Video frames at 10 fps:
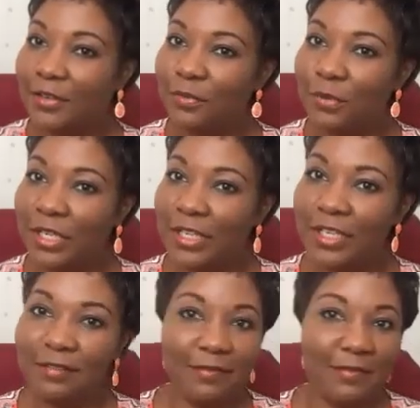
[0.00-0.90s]
and
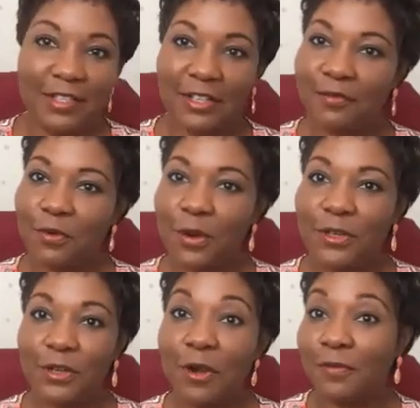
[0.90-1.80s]
we look forward
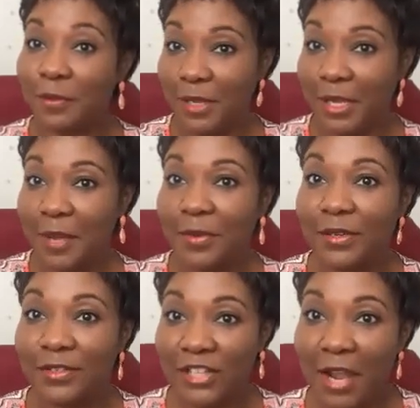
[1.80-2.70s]
to hopefully being able
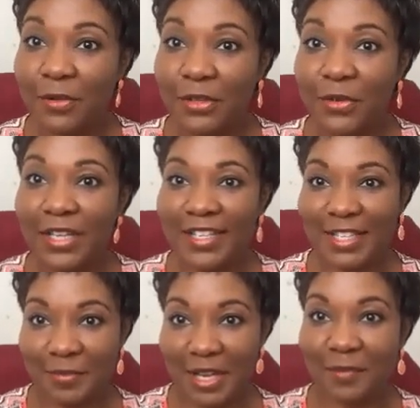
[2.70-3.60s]
to chat with you again
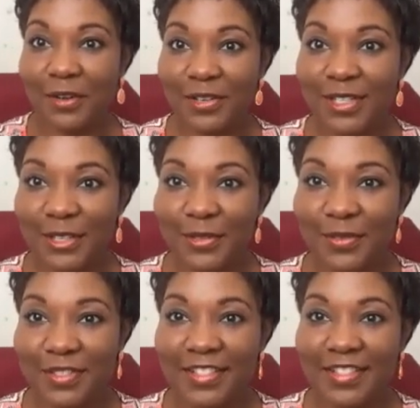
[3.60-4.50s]
sometime very soon.